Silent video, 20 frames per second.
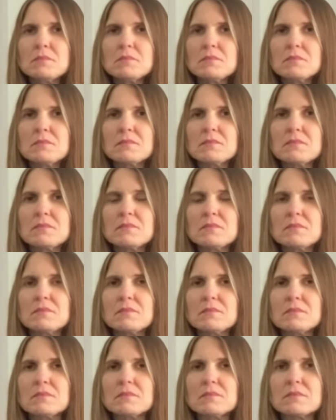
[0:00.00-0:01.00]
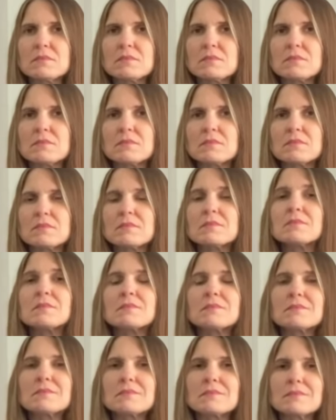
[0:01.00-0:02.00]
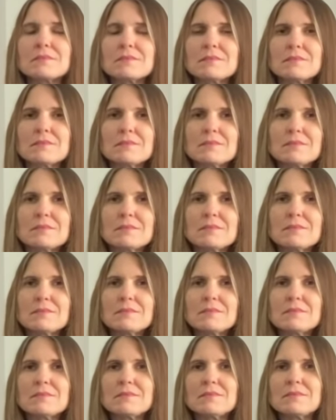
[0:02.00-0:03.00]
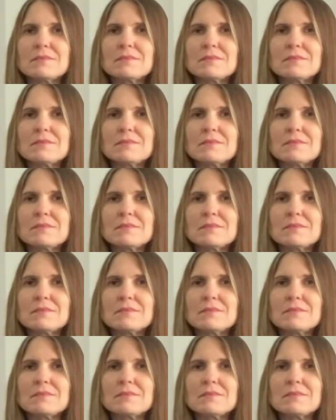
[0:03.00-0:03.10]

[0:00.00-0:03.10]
(silent)